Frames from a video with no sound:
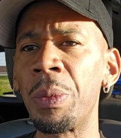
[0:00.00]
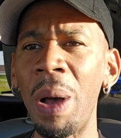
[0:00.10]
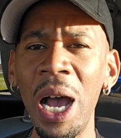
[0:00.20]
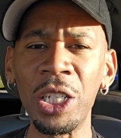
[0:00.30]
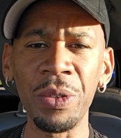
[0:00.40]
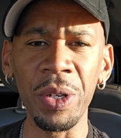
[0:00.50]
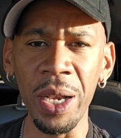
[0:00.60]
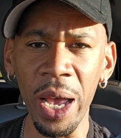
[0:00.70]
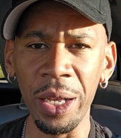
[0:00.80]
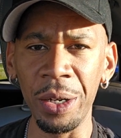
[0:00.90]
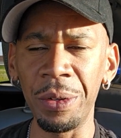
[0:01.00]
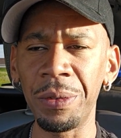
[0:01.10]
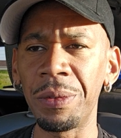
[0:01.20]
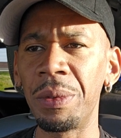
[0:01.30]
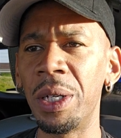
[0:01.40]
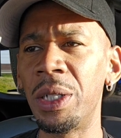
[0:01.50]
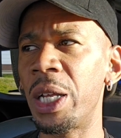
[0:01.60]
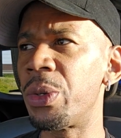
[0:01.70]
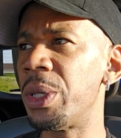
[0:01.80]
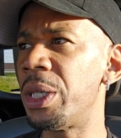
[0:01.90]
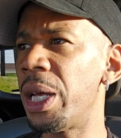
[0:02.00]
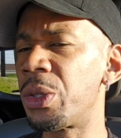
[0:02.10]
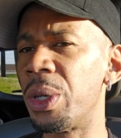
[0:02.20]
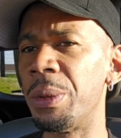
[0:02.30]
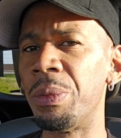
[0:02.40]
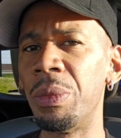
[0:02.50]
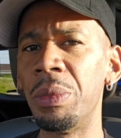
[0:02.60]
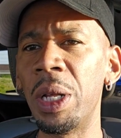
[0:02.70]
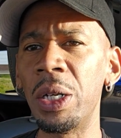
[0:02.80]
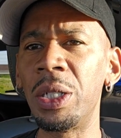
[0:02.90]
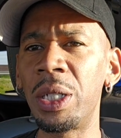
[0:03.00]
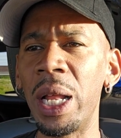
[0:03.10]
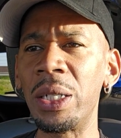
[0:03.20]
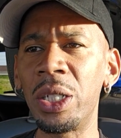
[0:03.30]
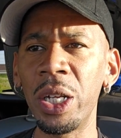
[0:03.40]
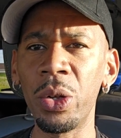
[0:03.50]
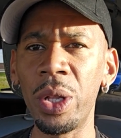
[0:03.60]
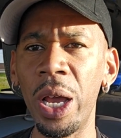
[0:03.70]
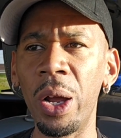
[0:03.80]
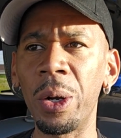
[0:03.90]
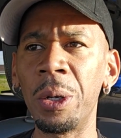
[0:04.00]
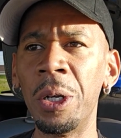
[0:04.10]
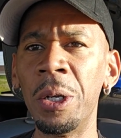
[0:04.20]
positive and negative, etc., etc. That's still there.